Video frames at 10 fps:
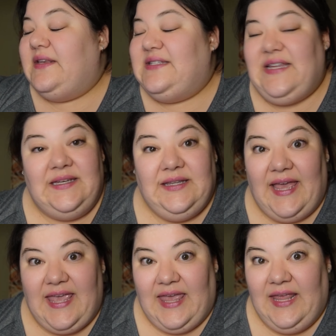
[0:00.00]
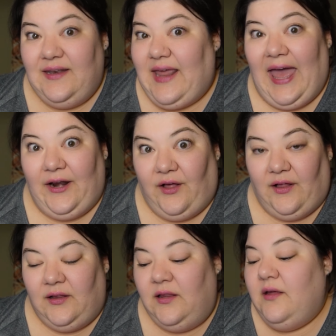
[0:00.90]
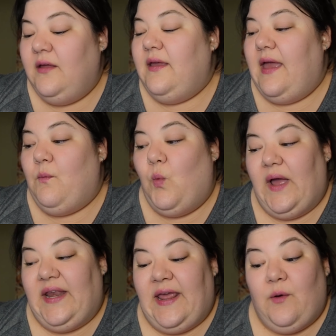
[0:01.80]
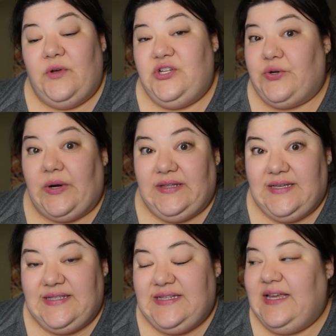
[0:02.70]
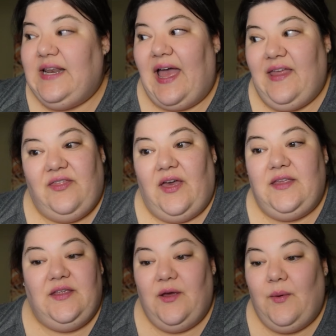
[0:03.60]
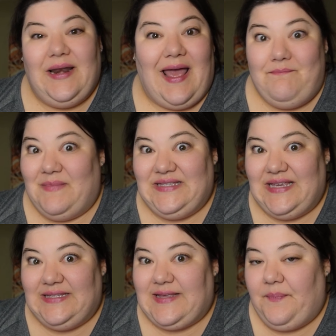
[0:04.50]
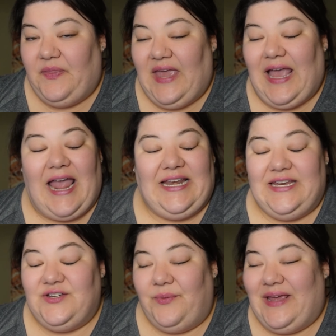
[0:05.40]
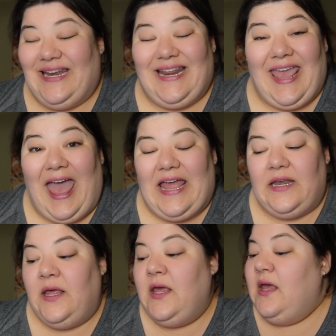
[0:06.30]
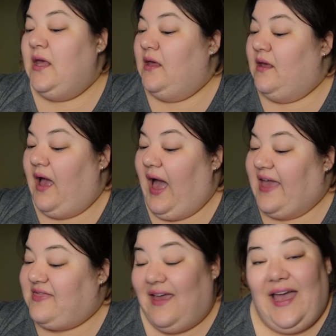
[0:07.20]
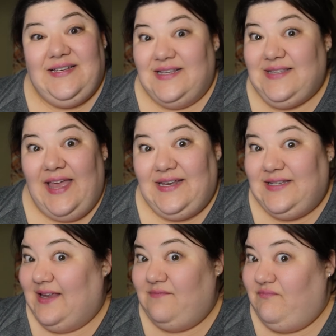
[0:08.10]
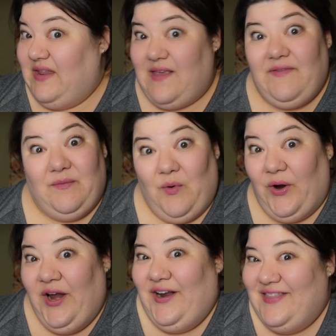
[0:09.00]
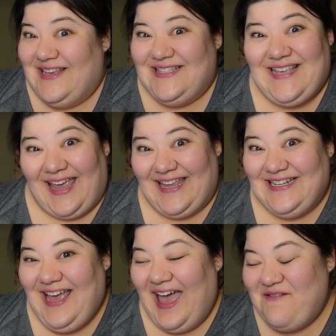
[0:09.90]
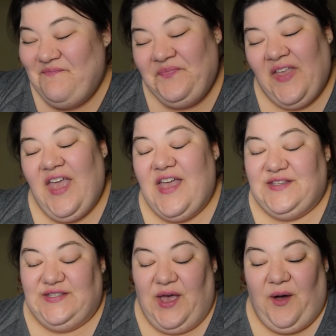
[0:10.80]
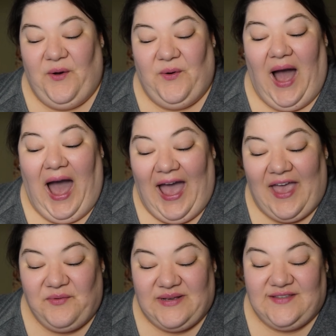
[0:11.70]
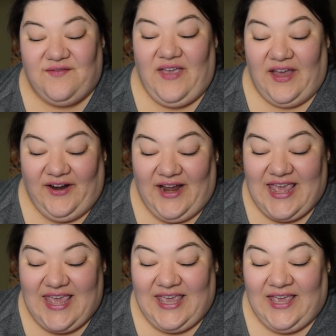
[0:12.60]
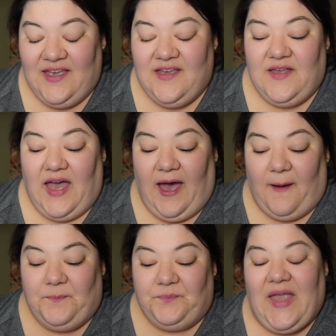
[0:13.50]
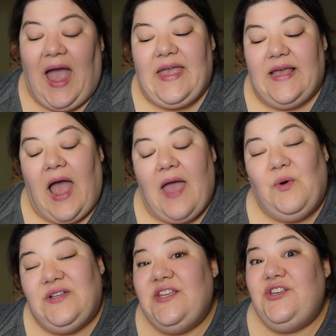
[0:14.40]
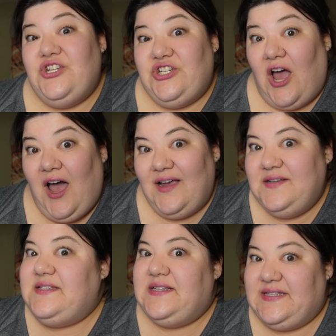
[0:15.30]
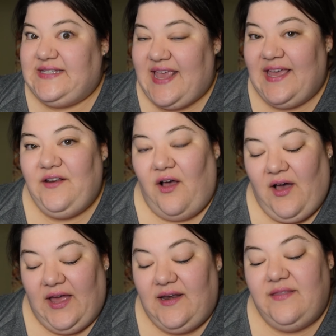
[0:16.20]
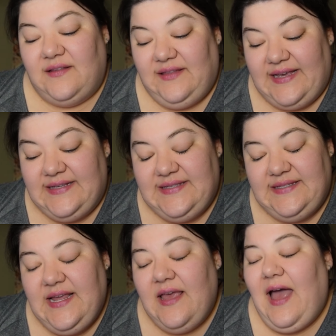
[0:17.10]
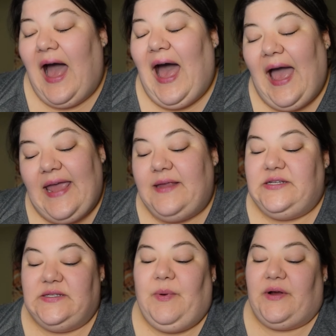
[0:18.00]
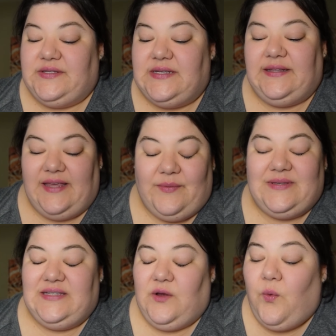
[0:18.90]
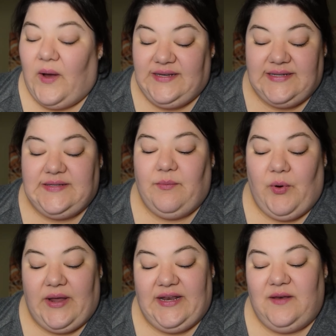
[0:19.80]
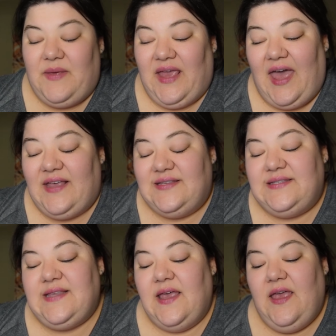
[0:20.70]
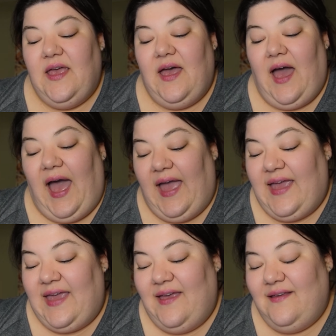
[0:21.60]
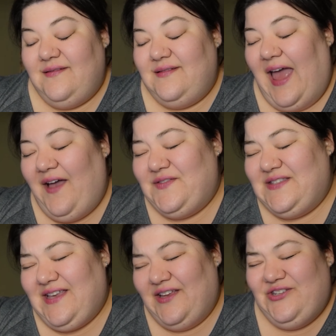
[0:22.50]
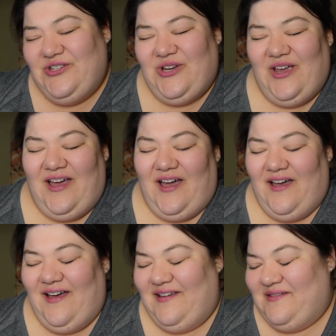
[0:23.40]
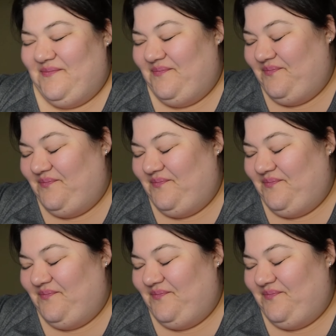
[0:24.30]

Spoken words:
didn't like it at all. When it was shortlisted, I thought, you know what, I'm missing something. I need to read it again. I think I disliked it even more the second time. So I was very, I wasn't shocked to see it on the list. I just personally was quite disappointed because I have such a